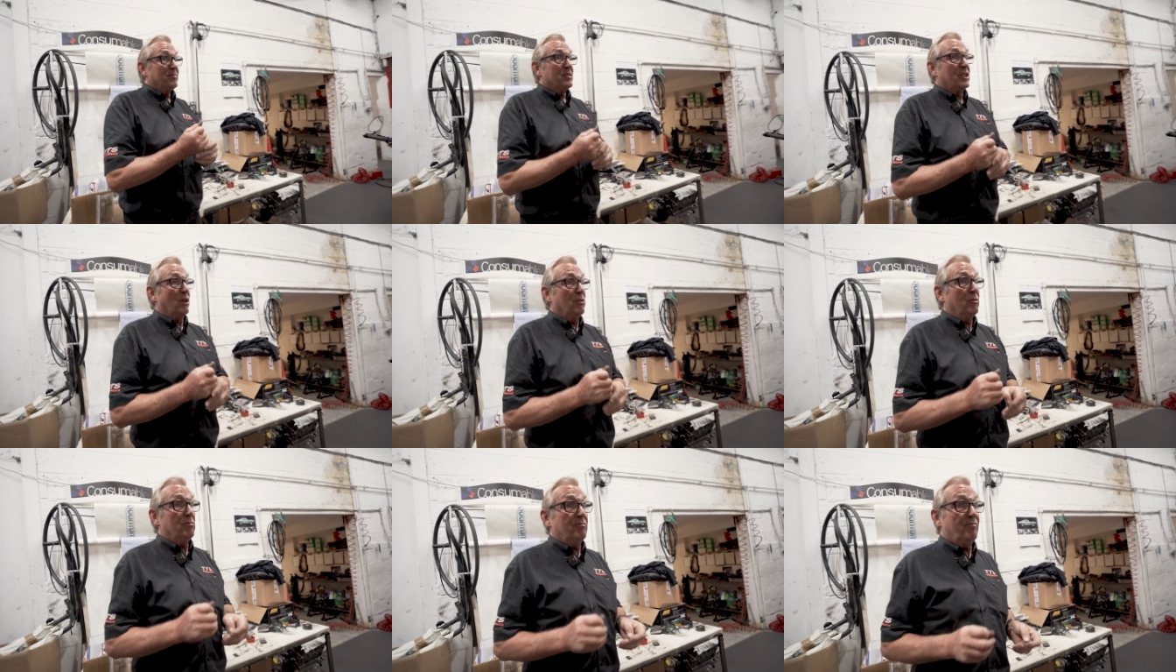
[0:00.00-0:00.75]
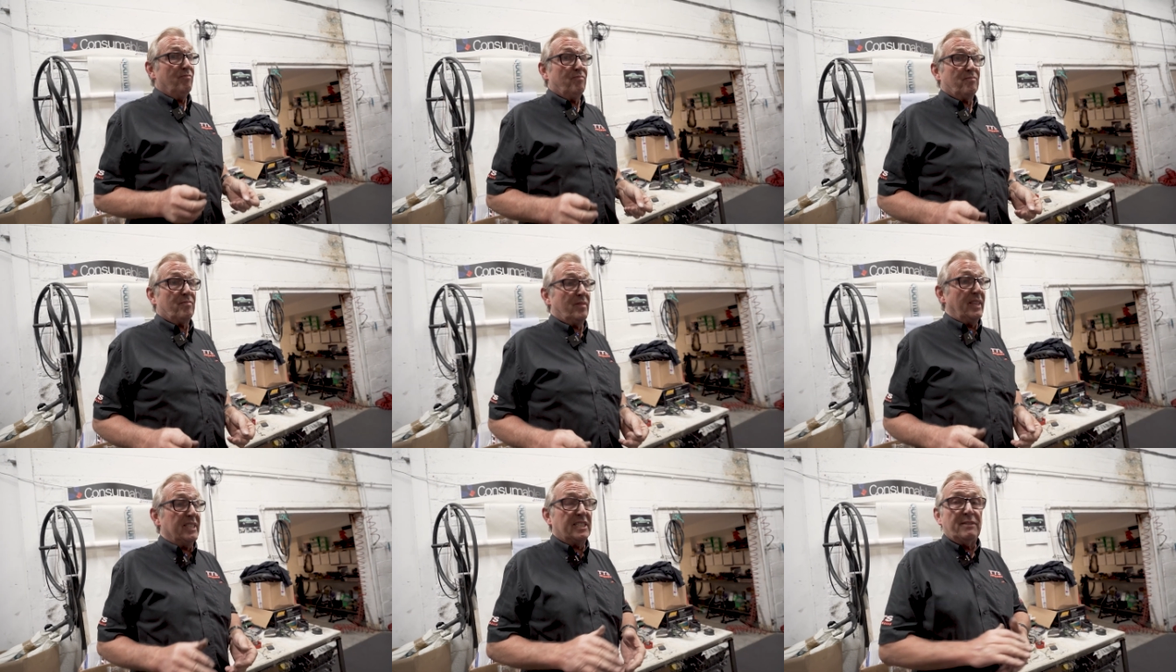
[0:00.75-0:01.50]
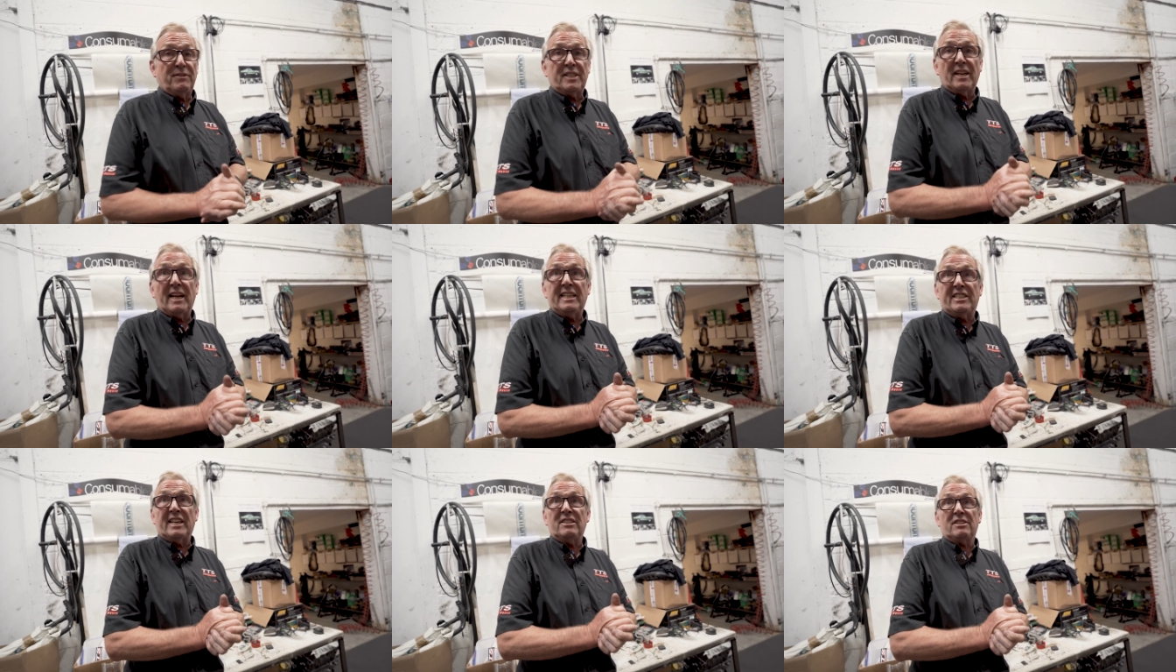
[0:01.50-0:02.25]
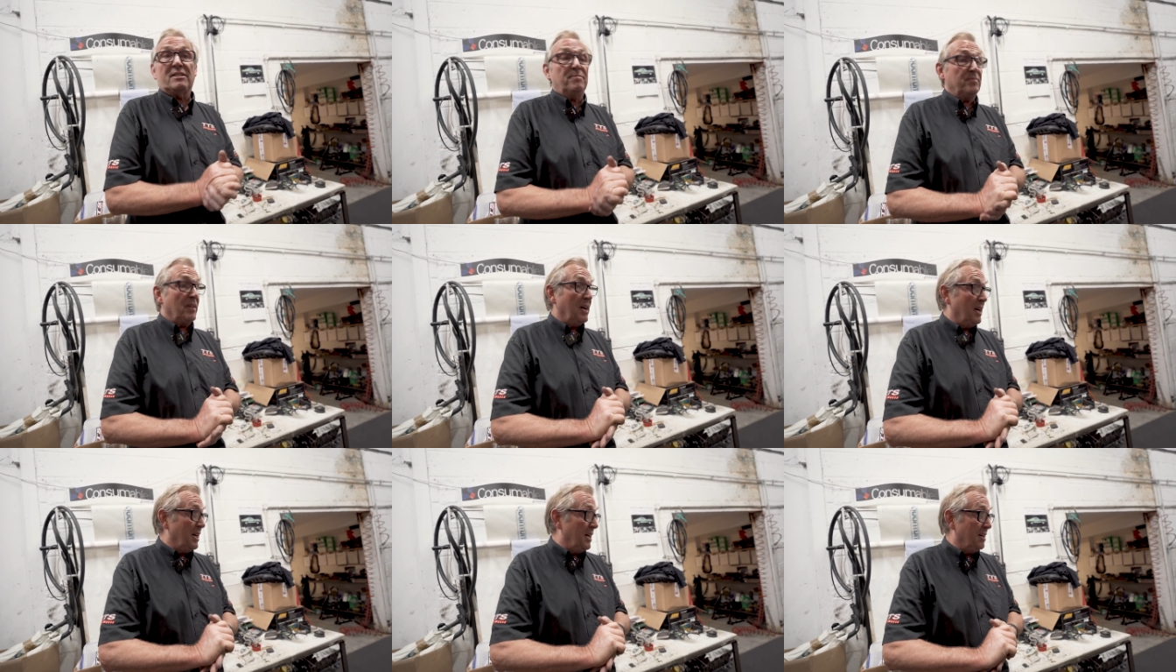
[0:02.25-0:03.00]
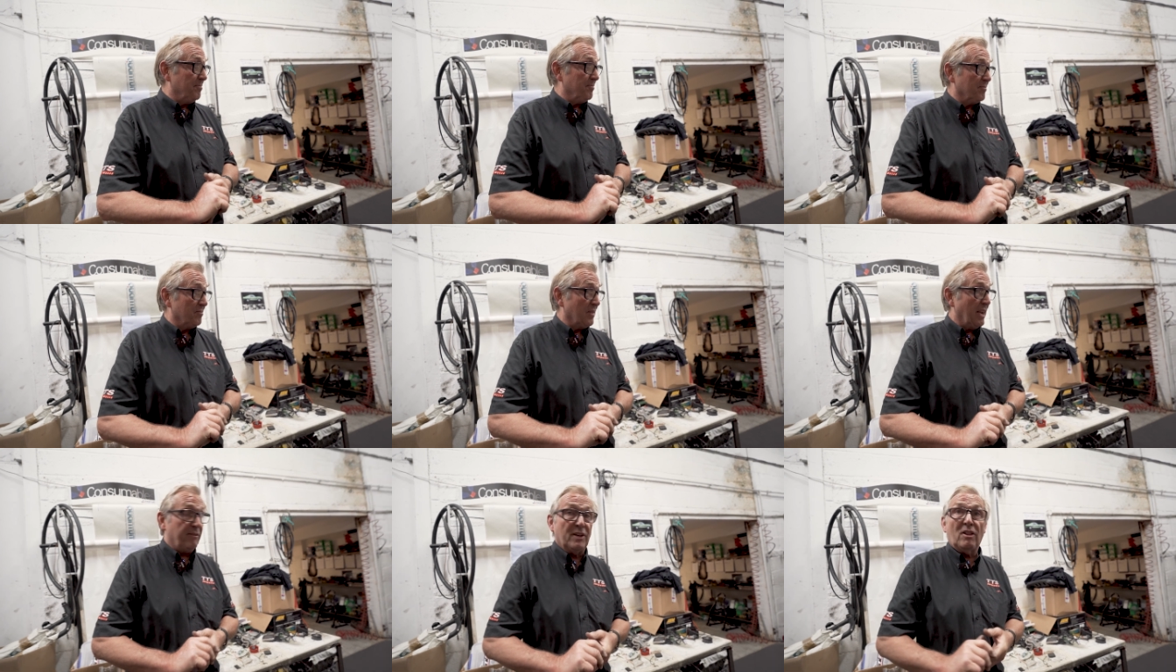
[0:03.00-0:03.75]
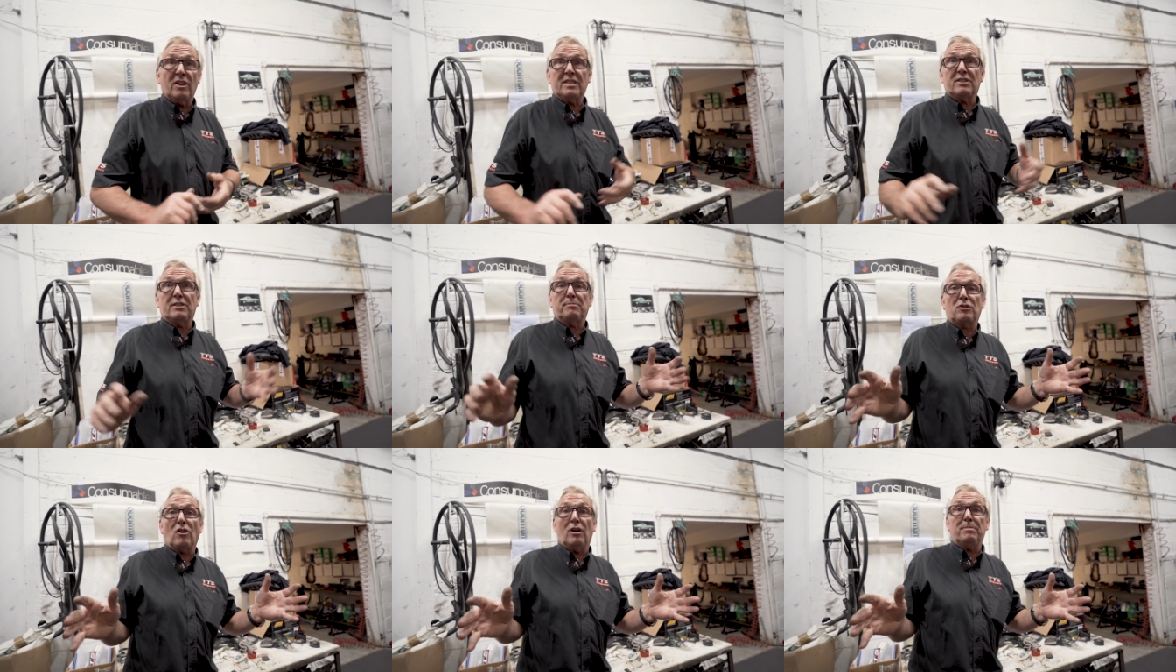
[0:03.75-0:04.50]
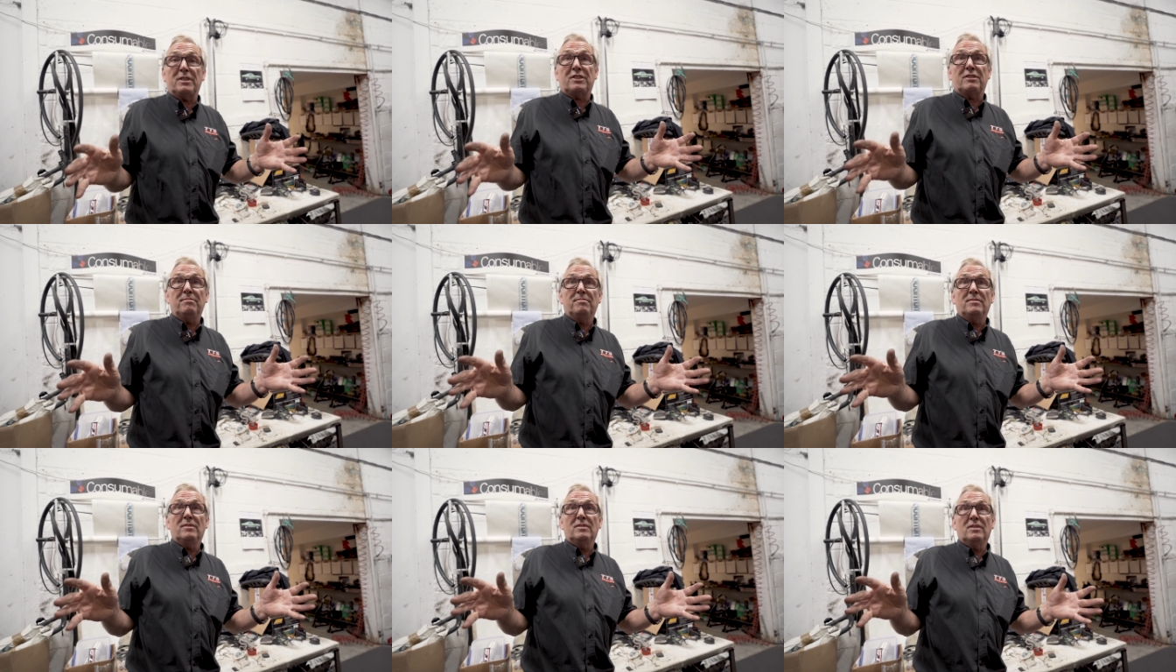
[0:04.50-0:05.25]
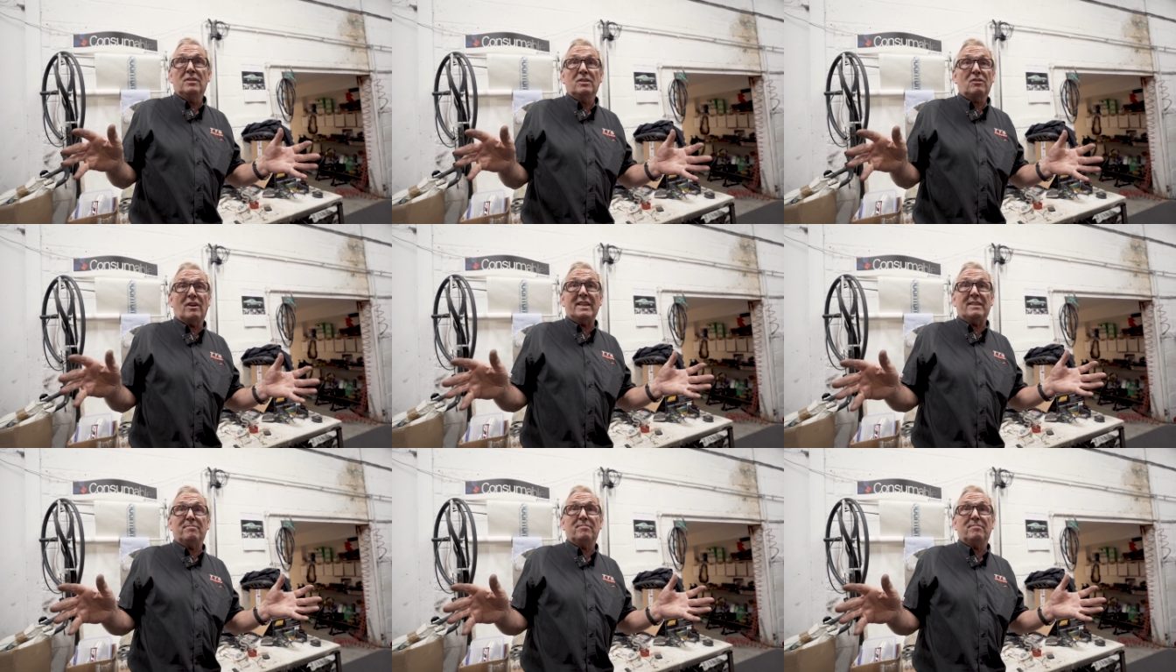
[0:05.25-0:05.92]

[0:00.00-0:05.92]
so that's it for today, gents. If you like the subscribers, great.